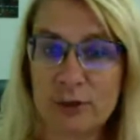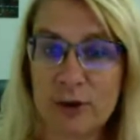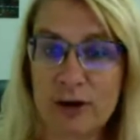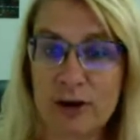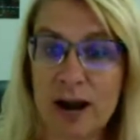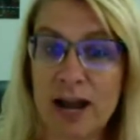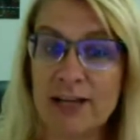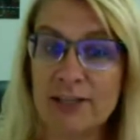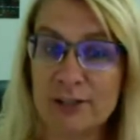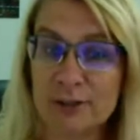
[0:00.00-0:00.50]

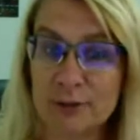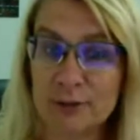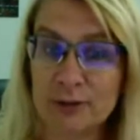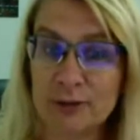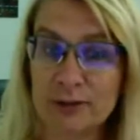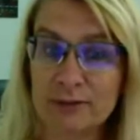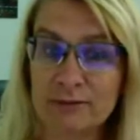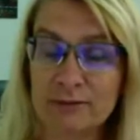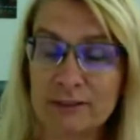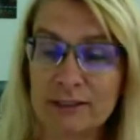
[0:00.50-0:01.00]
our high
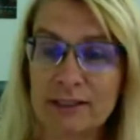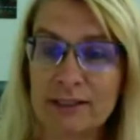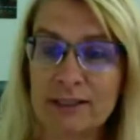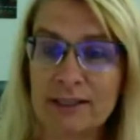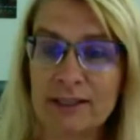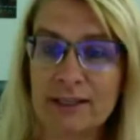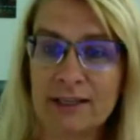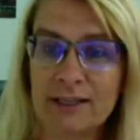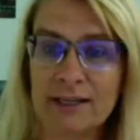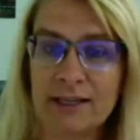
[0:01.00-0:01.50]
school.
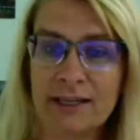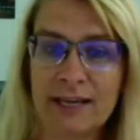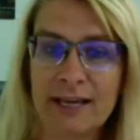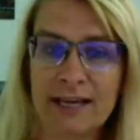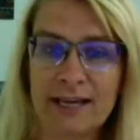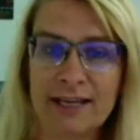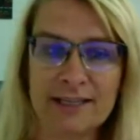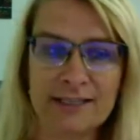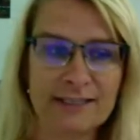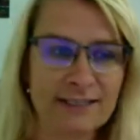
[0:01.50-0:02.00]

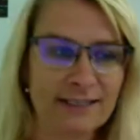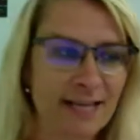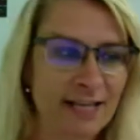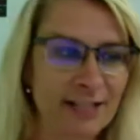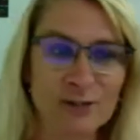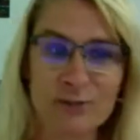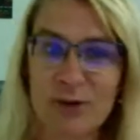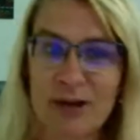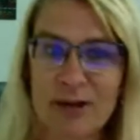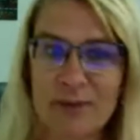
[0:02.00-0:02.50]
And
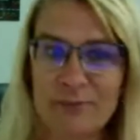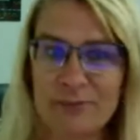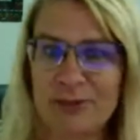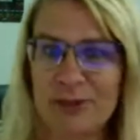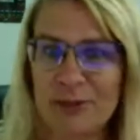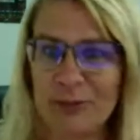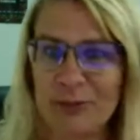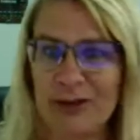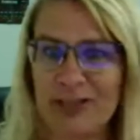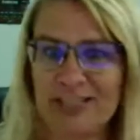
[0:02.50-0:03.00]
that's why I'm
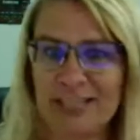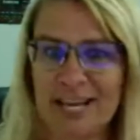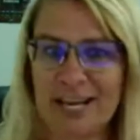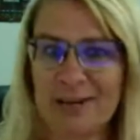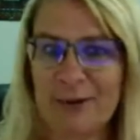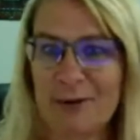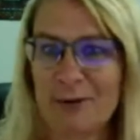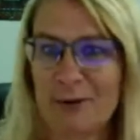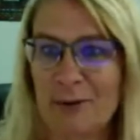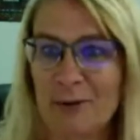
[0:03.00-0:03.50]
super excited
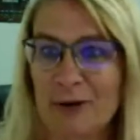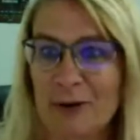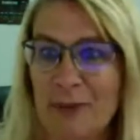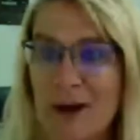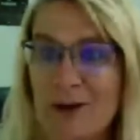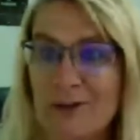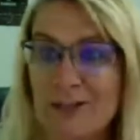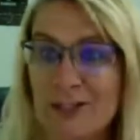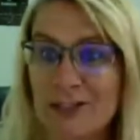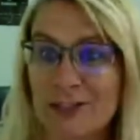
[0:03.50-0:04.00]
about what we're
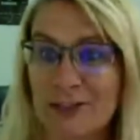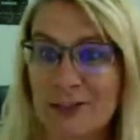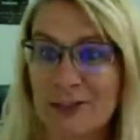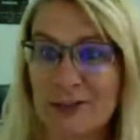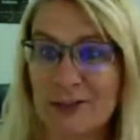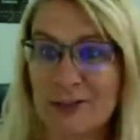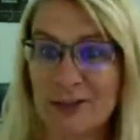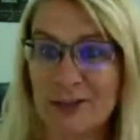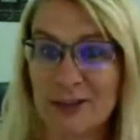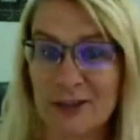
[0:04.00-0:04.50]
about to do
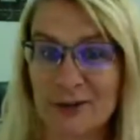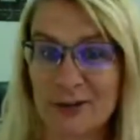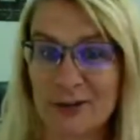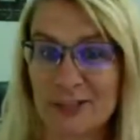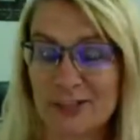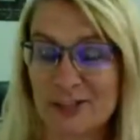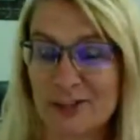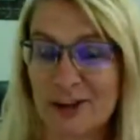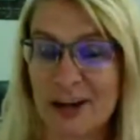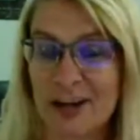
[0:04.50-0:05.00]
here with
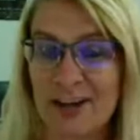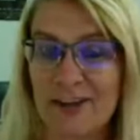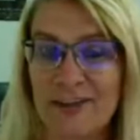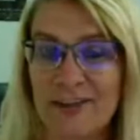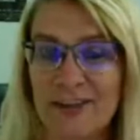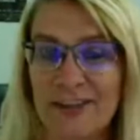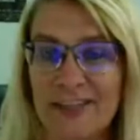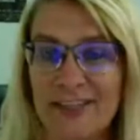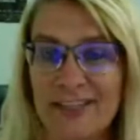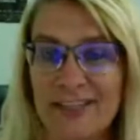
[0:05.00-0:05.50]
Strive,
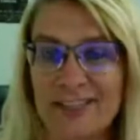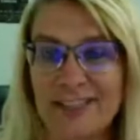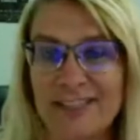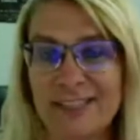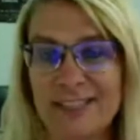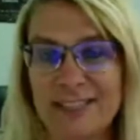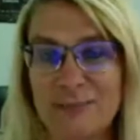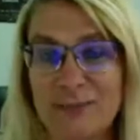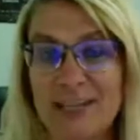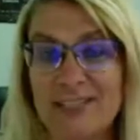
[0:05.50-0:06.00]
is
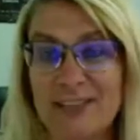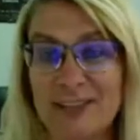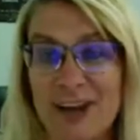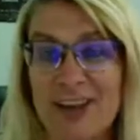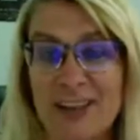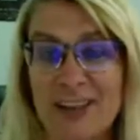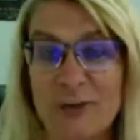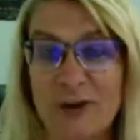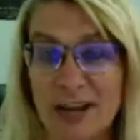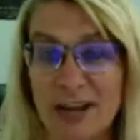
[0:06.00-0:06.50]
because a lot of
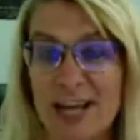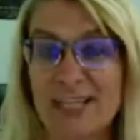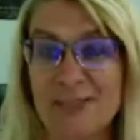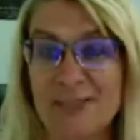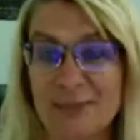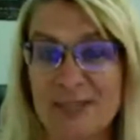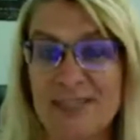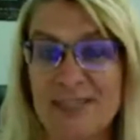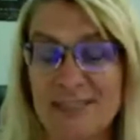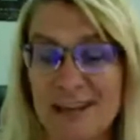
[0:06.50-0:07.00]
that work
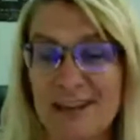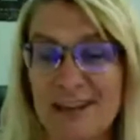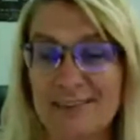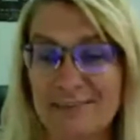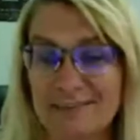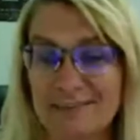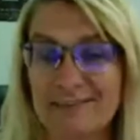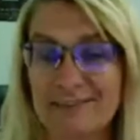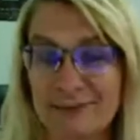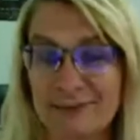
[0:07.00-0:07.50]
has been
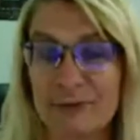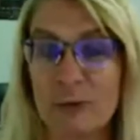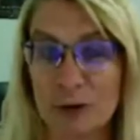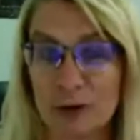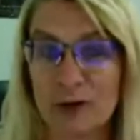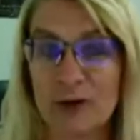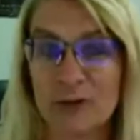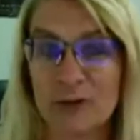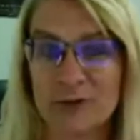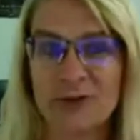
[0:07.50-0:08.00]
done
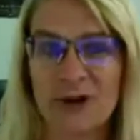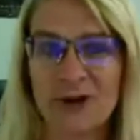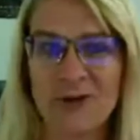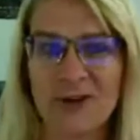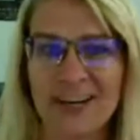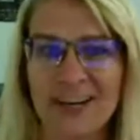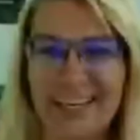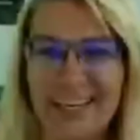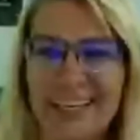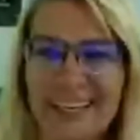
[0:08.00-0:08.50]
for you
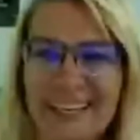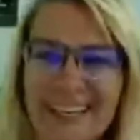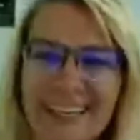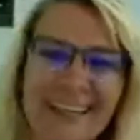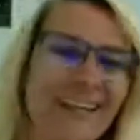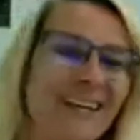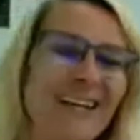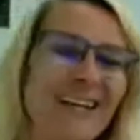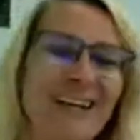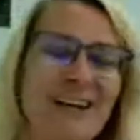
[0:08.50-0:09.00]
already.
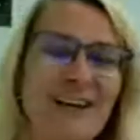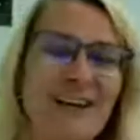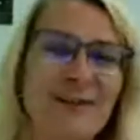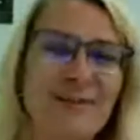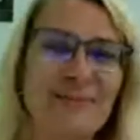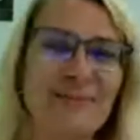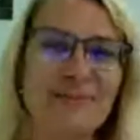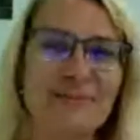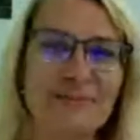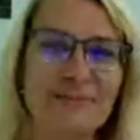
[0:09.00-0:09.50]

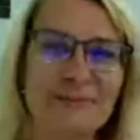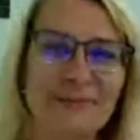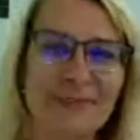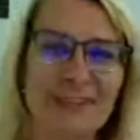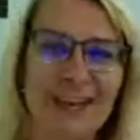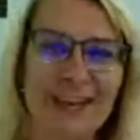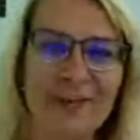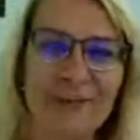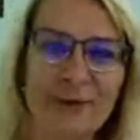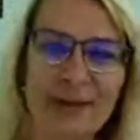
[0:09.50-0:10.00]

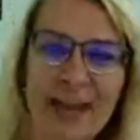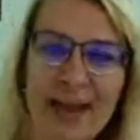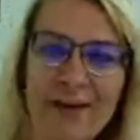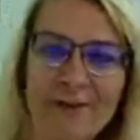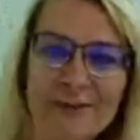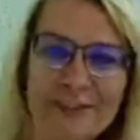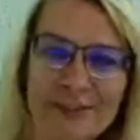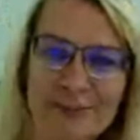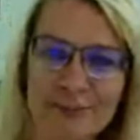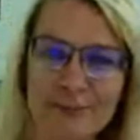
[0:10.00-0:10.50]
And we
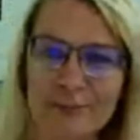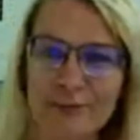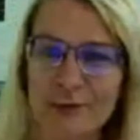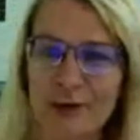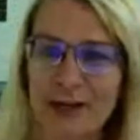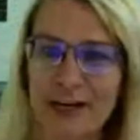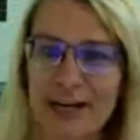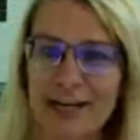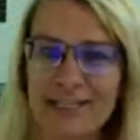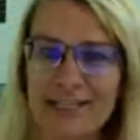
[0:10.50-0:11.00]
have some
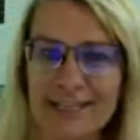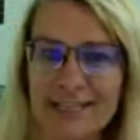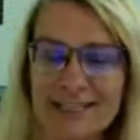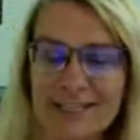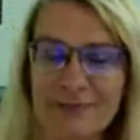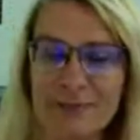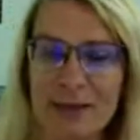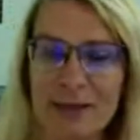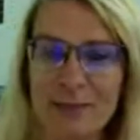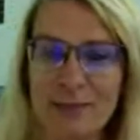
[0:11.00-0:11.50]
great
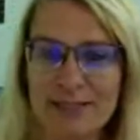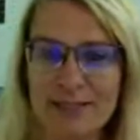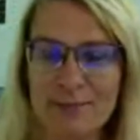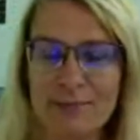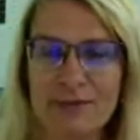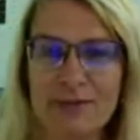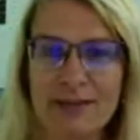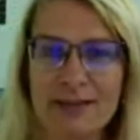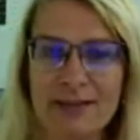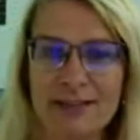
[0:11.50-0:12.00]
ideas and maybe
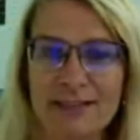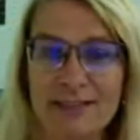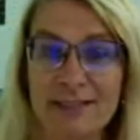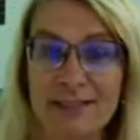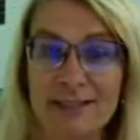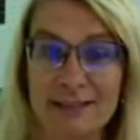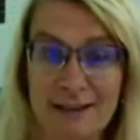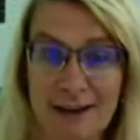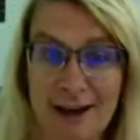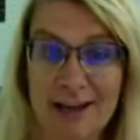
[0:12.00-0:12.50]
some things
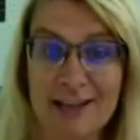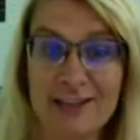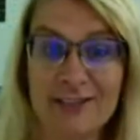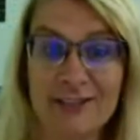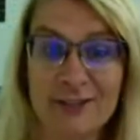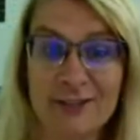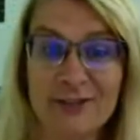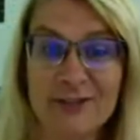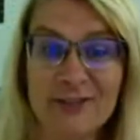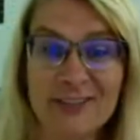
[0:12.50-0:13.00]
to not
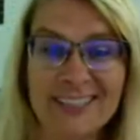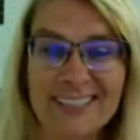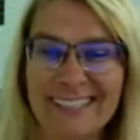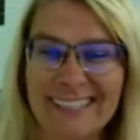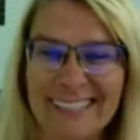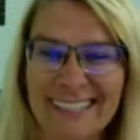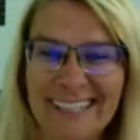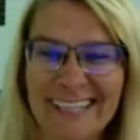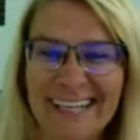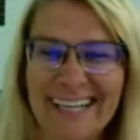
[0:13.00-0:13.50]
do,
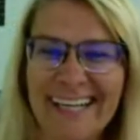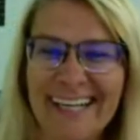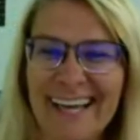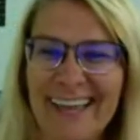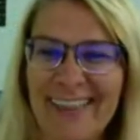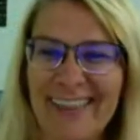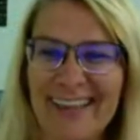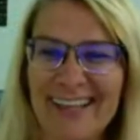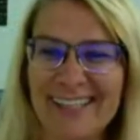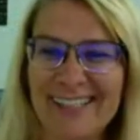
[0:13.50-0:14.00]

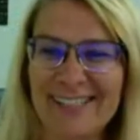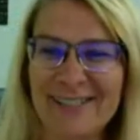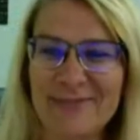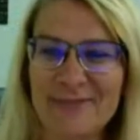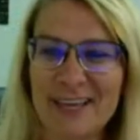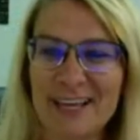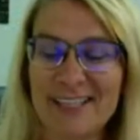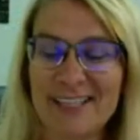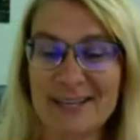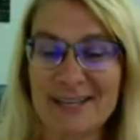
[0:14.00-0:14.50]
and then some
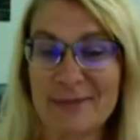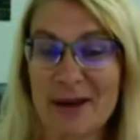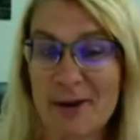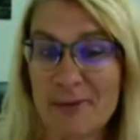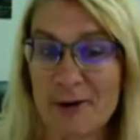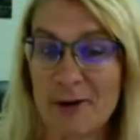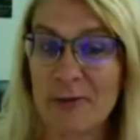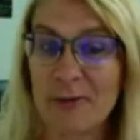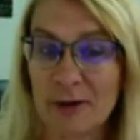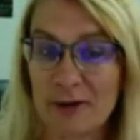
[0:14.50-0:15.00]
things that
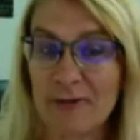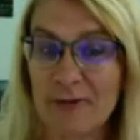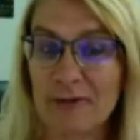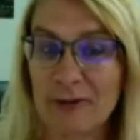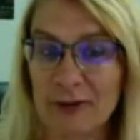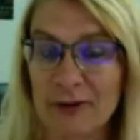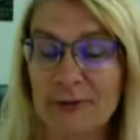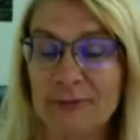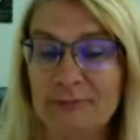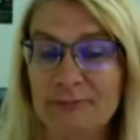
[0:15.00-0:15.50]
might work well for you.